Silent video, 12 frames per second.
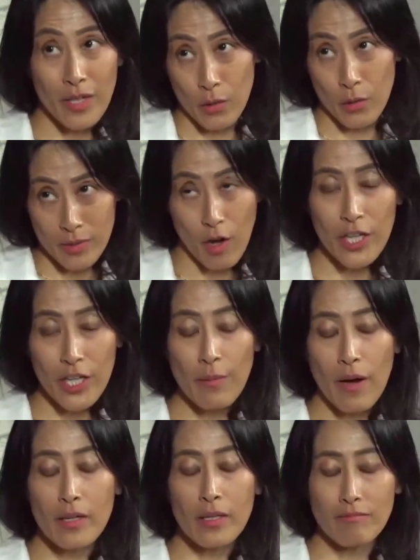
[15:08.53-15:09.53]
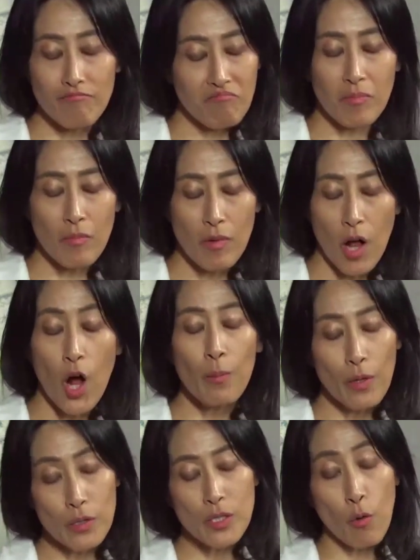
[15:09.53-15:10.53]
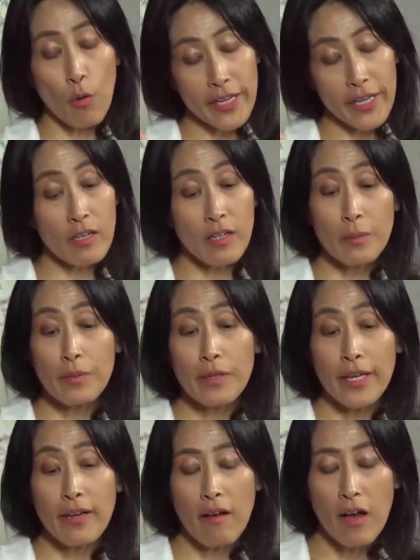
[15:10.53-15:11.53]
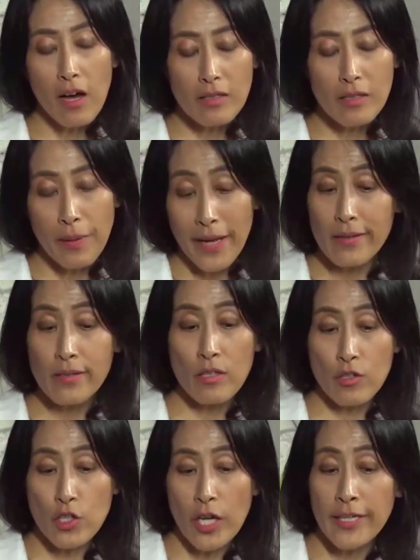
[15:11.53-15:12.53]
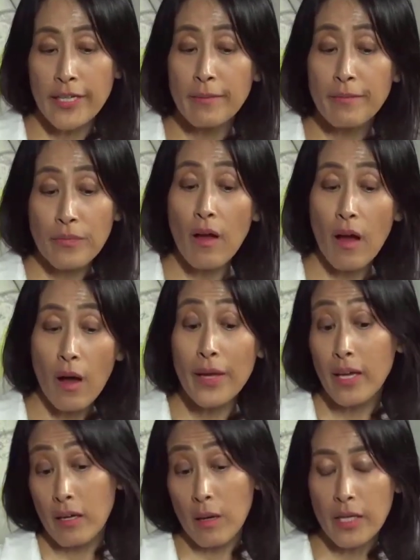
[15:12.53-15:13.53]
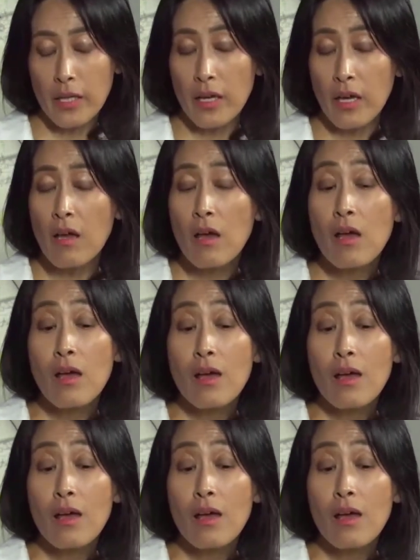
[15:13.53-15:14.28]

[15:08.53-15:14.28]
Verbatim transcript: You know, talking about almost or near complete uh, dependence on China um, economically.